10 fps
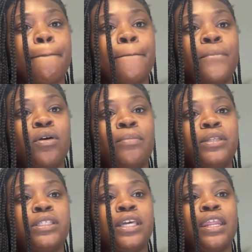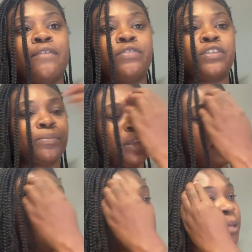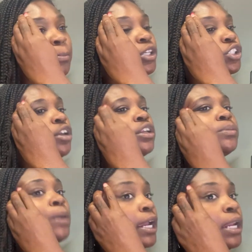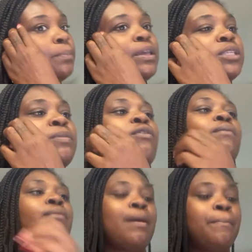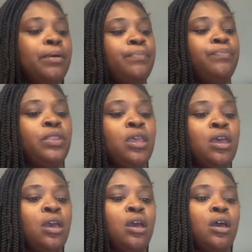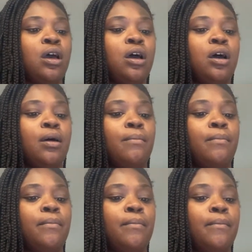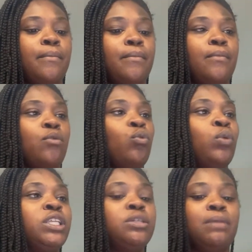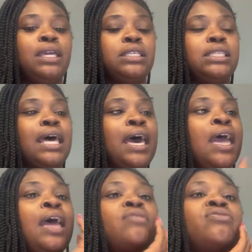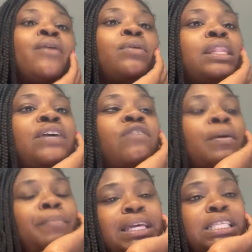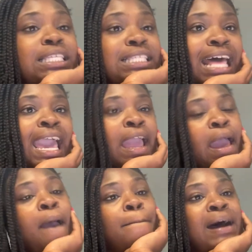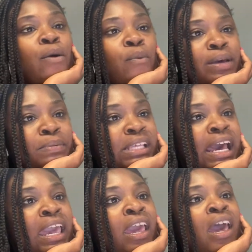Well, I'm going to say that for something else because I'm going to show you this marketing piece before we wrap up. Which means that they will live on places like my website,